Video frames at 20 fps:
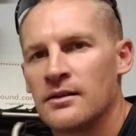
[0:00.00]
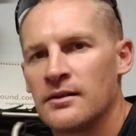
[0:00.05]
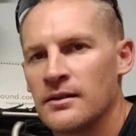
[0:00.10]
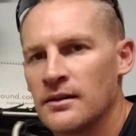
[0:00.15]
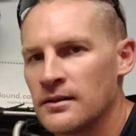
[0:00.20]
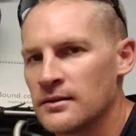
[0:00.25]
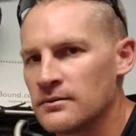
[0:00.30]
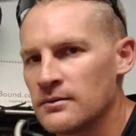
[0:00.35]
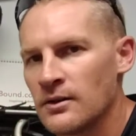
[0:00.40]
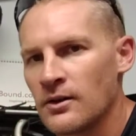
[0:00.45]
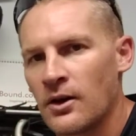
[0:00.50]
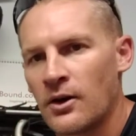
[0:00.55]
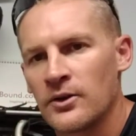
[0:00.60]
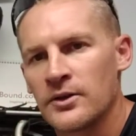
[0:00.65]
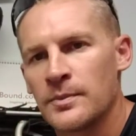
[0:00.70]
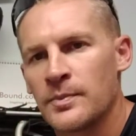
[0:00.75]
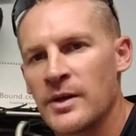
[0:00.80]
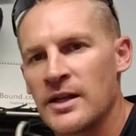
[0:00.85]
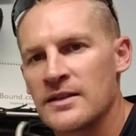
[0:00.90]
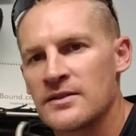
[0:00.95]
It all
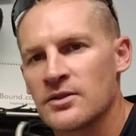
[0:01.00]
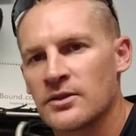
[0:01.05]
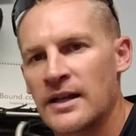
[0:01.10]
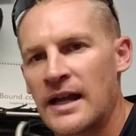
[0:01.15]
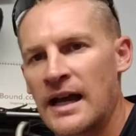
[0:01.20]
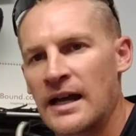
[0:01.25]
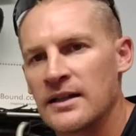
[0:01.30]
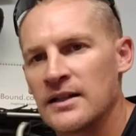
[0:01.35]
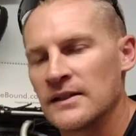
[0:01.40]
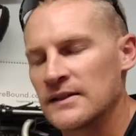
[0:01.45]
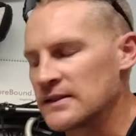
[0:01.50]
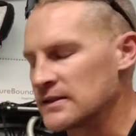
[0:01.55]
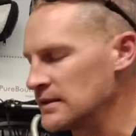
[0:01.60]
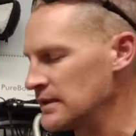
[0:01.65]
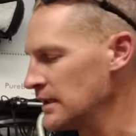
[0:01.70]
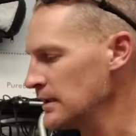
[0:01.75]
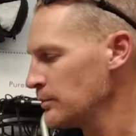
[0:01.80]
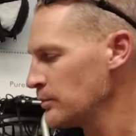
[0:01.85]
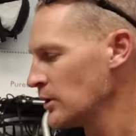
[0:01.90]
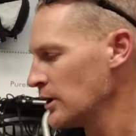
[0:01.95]
depends on how
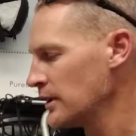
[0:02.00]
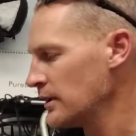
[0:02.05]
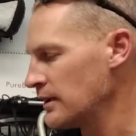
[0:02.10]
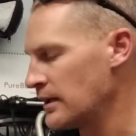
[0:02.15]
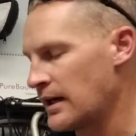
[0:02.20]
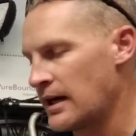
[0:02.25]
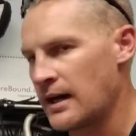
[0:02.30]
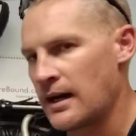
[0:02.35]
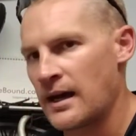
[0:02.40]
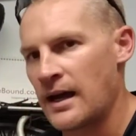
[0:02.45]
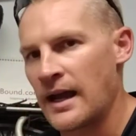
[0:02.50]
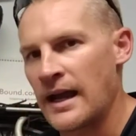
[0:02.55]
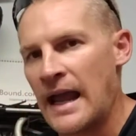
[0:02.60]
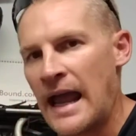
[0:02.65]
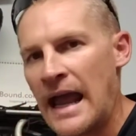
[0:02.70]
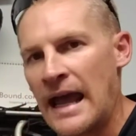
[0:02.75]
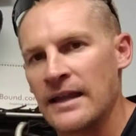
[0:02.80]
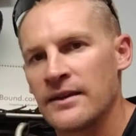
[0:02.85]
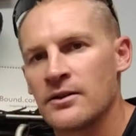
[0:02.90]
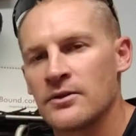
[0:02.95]
sleep, but I
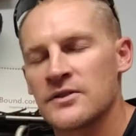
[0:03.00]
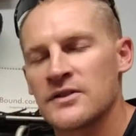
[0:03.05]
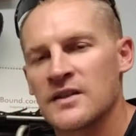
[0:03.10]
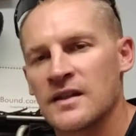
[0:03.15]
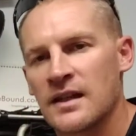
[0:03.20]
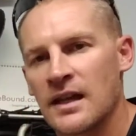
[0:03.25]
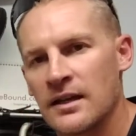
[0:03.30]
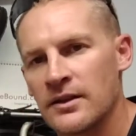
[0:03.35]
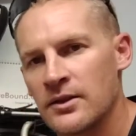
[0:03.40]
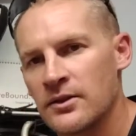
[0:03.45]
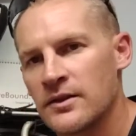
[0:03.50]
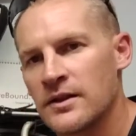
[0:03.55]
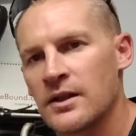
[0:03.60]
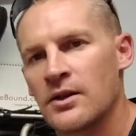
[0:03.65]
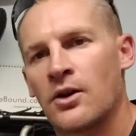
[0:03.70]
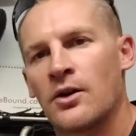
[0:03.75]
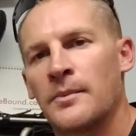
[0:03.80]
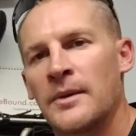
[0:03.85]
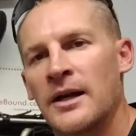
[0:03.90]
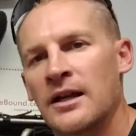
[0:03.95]
add those together, then
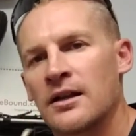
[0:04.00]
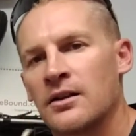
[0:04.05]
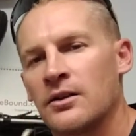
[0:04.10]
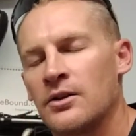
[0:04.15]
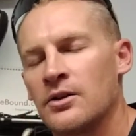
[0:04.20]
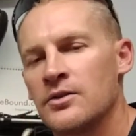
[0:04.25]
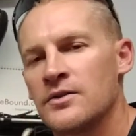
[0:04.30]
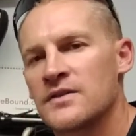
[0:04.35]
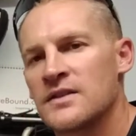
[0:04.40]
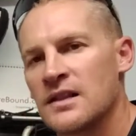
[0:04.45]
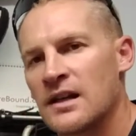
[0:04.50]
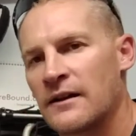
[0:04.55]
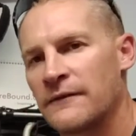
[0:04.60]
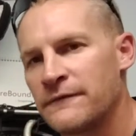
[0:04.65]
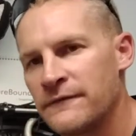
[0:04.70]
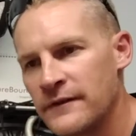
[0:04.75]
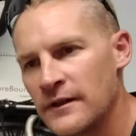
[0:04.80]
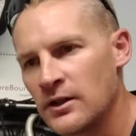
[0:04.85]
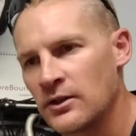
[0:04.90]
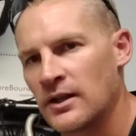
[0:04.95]
all my clothes, then I
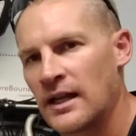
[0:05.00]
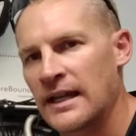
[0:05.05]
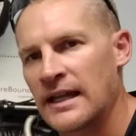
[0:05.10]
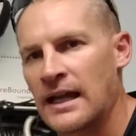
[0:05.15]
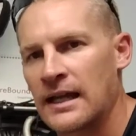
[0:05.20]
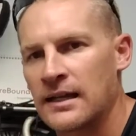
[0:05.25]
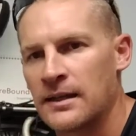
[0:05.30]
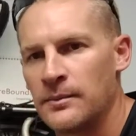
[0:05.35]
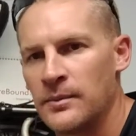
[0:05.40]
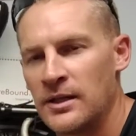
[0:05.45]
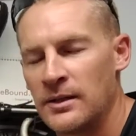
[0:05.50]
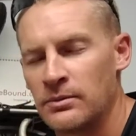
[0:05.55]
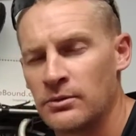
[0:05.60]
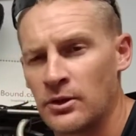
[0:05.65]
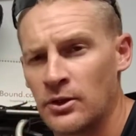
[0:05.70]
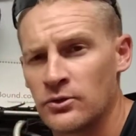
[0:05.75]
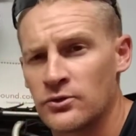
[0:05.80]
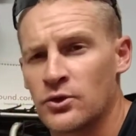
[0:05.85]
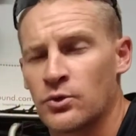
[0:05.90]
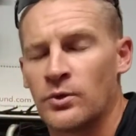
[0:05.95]
feel like I can be
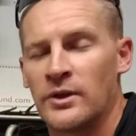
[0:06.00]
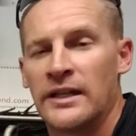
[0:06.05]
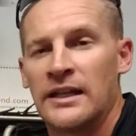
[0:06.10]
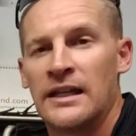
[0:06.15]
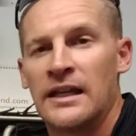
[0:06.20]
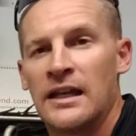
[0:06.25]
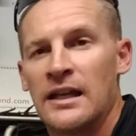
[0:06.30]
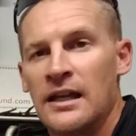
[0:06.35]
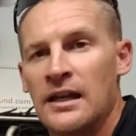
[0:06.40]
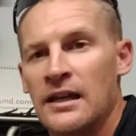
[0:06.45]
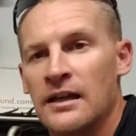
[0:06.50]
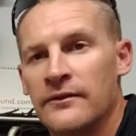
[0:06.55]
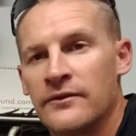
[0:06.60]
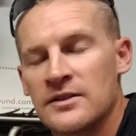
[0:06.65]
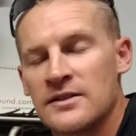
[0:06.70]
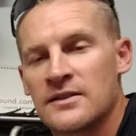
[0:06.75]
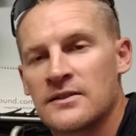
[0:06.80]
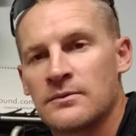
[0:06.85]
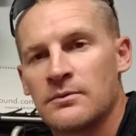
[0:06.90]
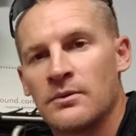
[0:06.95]
below 20. If
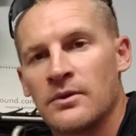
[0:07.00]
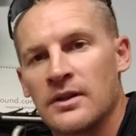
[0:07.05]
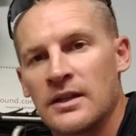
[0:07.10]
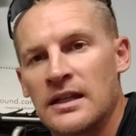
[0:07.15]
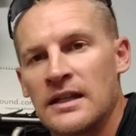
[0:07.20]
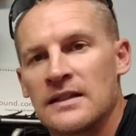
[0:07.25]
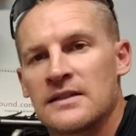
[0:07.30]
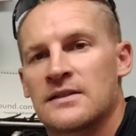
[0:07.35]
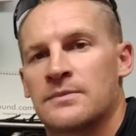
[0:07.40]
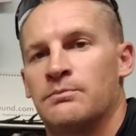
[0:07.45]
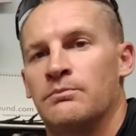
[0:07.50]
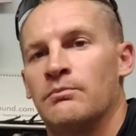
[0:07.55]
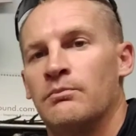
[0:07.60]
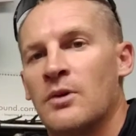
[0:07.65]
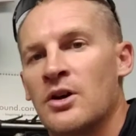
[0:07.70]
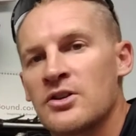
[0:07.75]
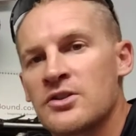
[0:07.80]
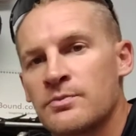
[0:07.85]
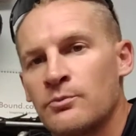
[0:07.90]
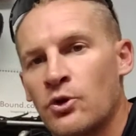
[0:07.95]
it gets
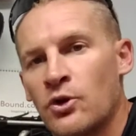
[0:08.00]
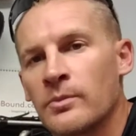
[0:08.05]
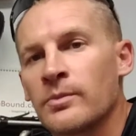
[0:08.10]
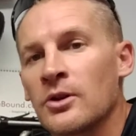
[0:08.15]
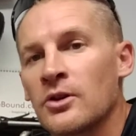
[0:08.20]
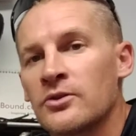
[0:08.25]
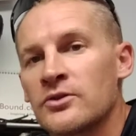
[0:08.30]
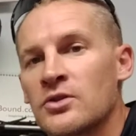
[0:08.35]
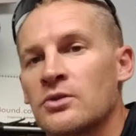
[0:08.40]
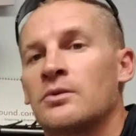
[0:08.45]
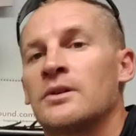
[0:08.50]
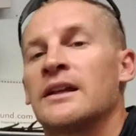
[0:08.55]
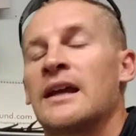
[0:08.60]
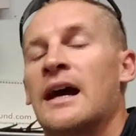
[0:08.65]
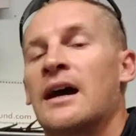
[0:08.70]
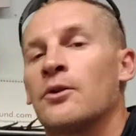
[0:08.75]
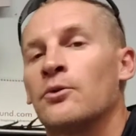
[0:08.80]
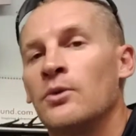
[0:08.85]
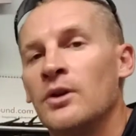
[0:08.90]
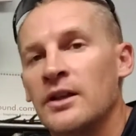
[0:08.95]
much more below 20,
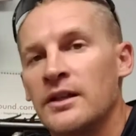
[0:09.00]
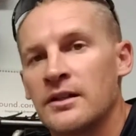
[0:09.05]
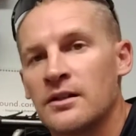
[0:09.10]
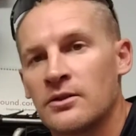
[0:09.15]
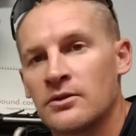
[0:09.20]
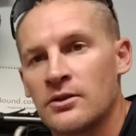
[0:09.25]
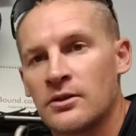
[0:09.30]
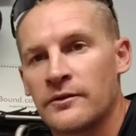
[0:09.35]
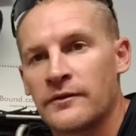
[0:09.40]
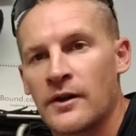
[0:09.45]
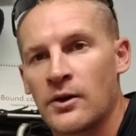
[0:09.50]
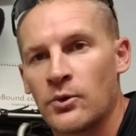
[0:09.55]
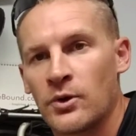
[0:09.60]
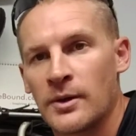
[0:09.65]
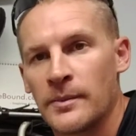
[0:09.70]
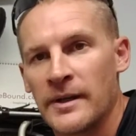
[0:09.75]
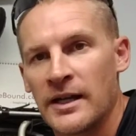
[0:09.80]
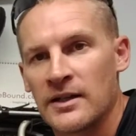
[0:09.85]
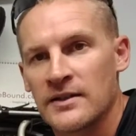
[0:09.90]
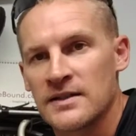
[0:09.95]
I really don't know if I want
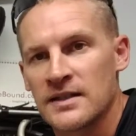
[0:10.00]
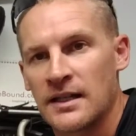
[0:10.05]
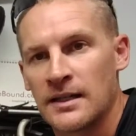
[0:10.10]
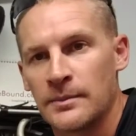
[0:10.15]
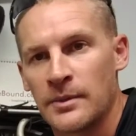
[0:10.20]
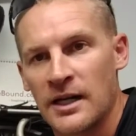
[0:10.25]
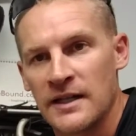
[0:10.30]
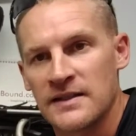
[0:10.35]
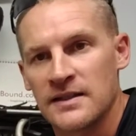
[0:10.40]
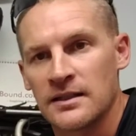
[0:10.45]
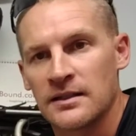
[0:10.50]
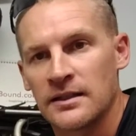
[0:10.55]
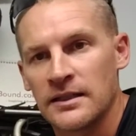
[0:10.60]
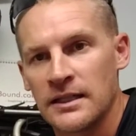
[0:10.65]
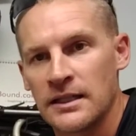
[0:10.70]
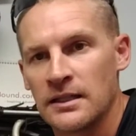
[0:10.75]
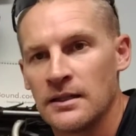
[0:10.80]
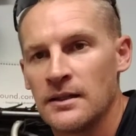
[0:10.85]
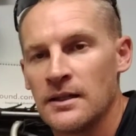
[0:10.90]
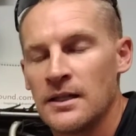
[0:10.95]
to be outside
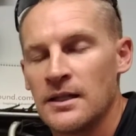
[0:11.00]
bicycling.